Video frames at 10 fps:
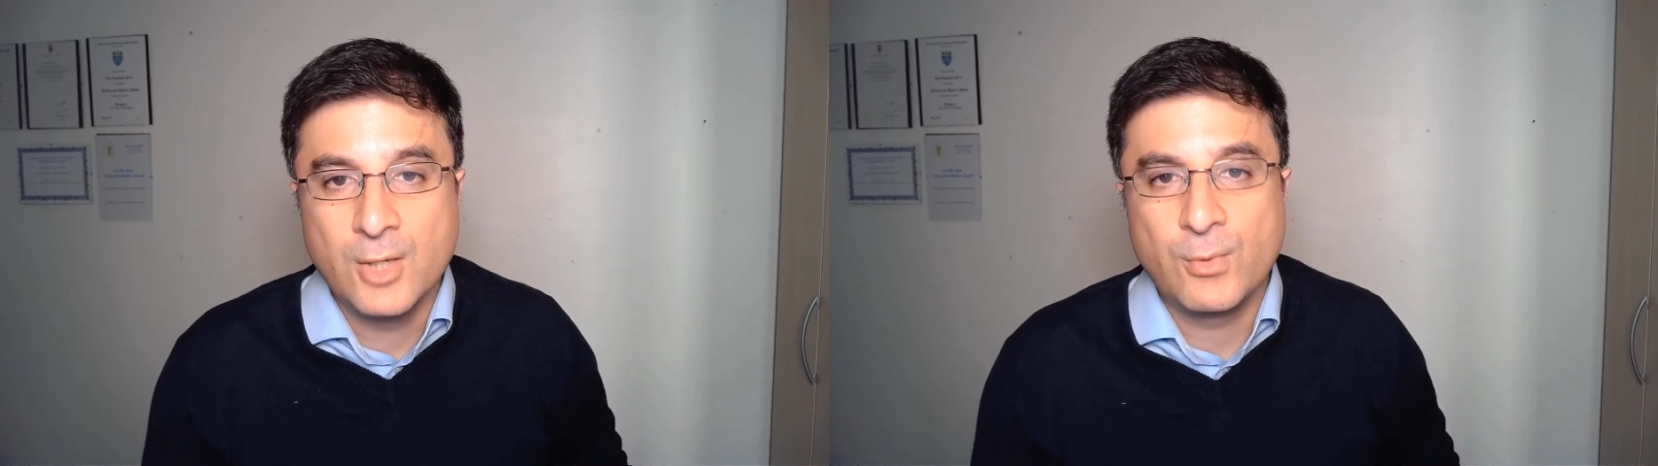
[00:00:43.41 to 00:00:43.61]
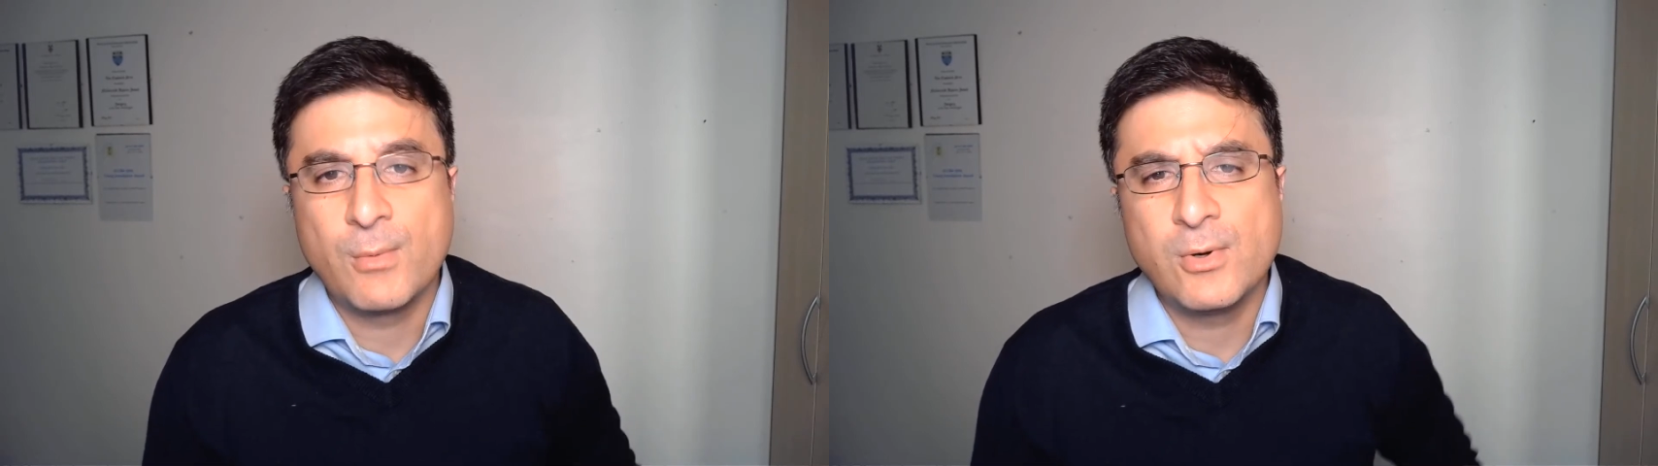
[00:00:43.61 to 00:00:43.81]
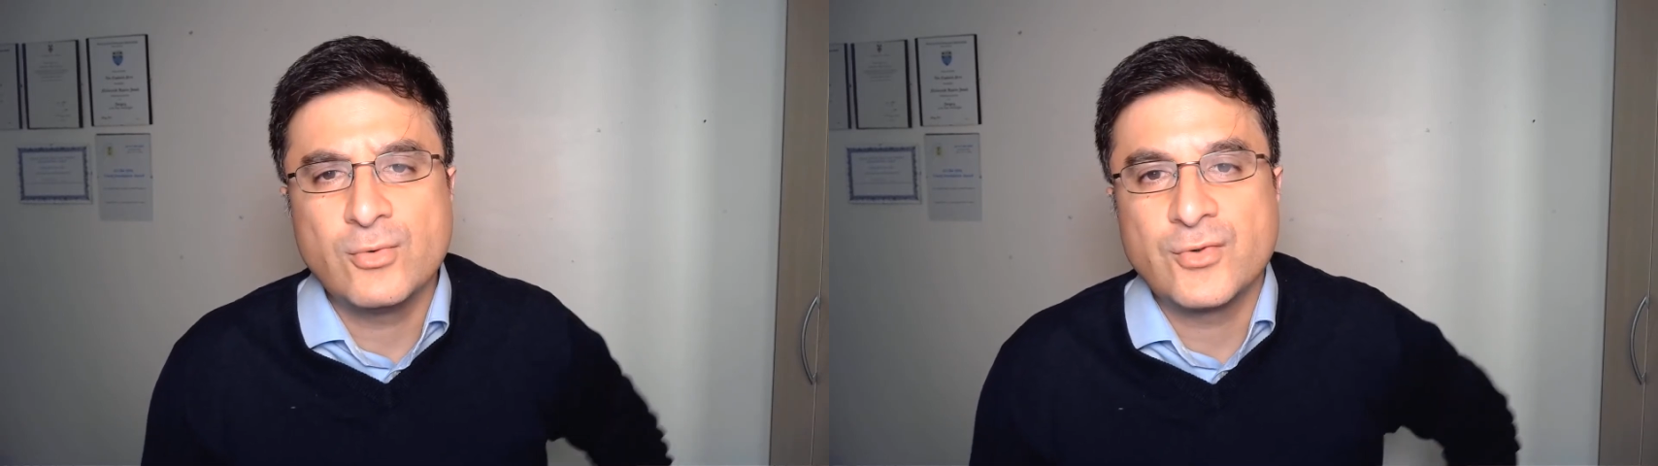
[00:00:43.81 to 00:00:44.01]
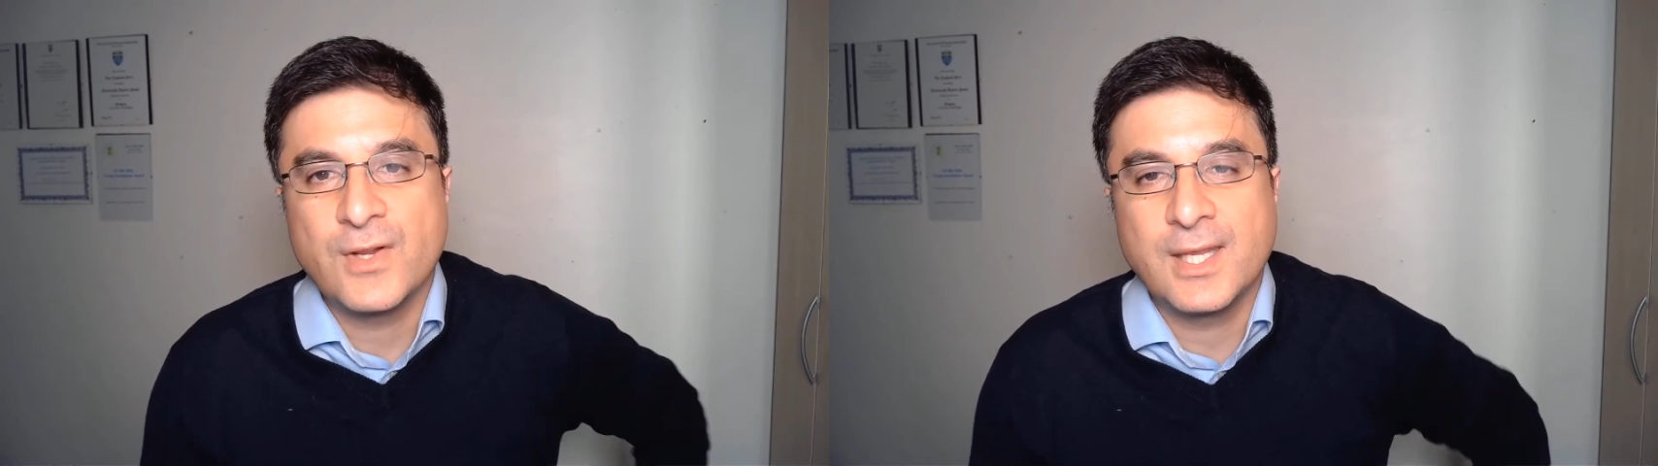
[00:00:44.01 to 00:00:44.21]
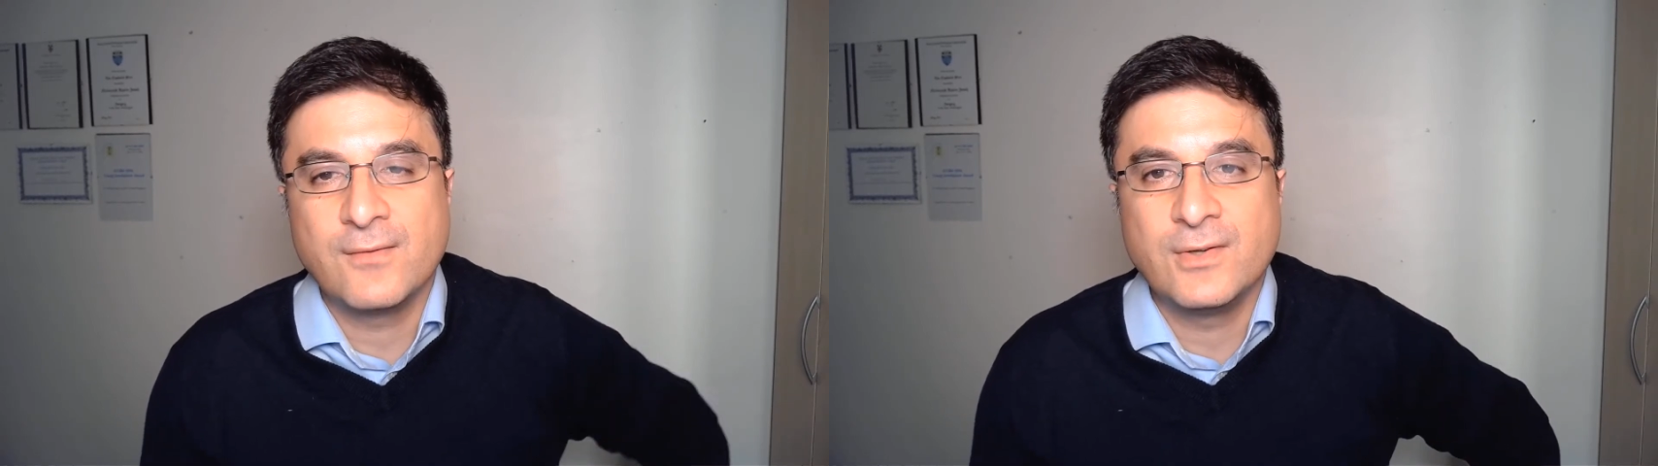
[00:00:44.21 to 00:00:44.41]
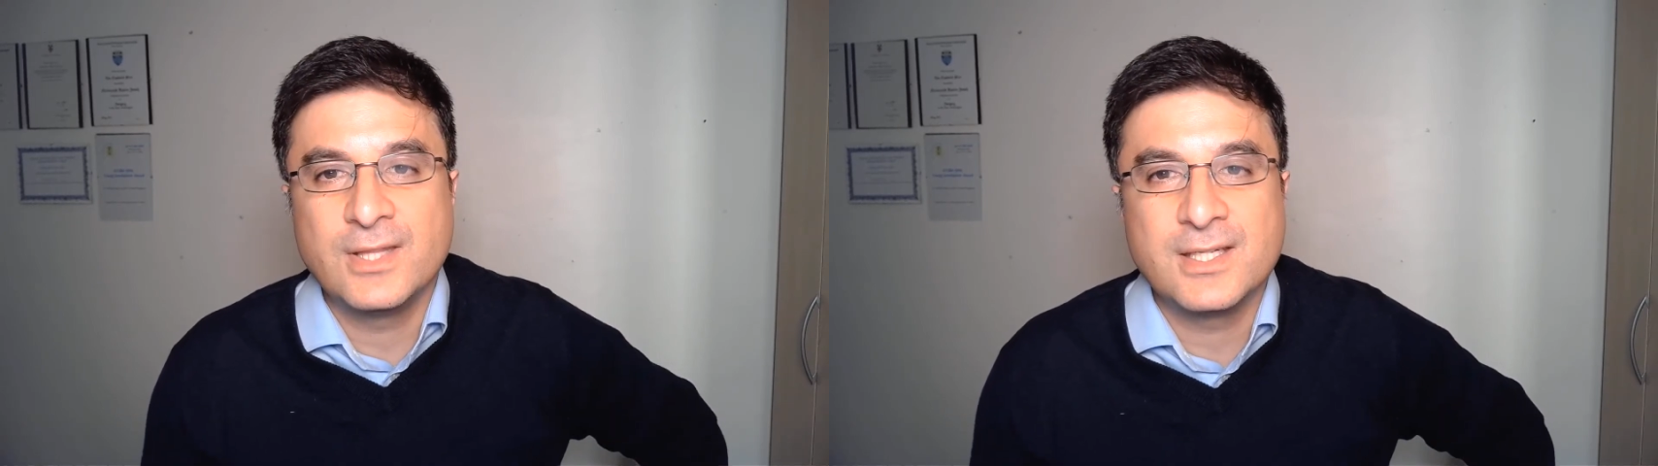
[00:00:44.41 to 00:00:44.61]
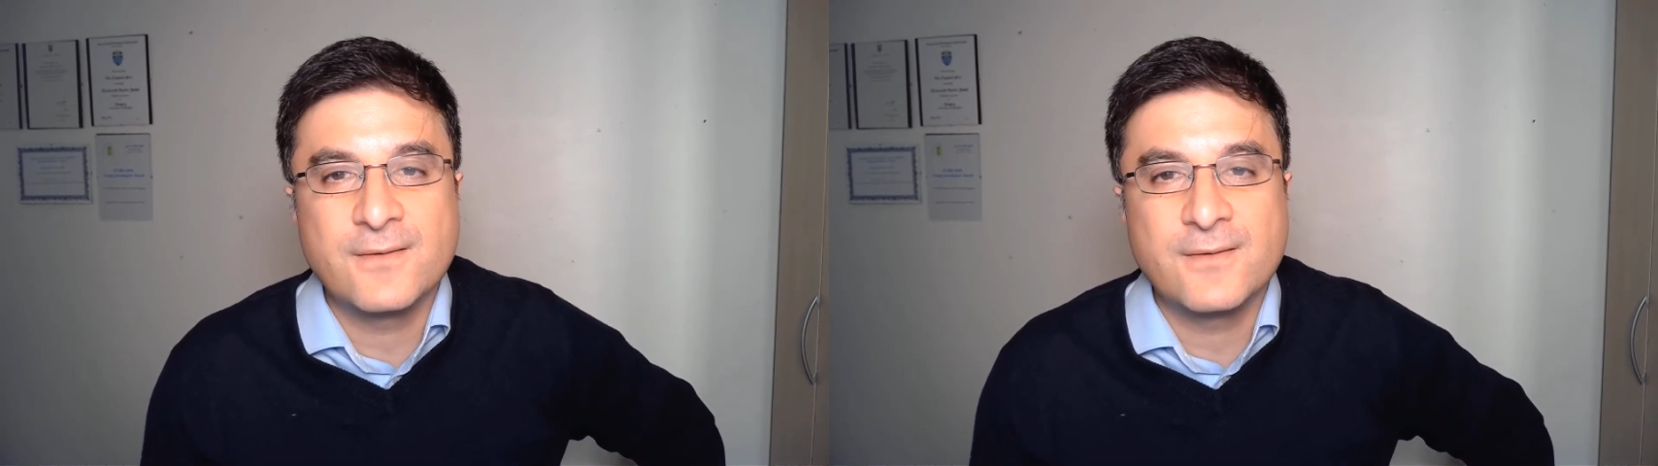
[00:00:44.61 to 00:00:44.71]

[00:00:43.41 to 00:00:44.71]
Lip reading: We will also give you the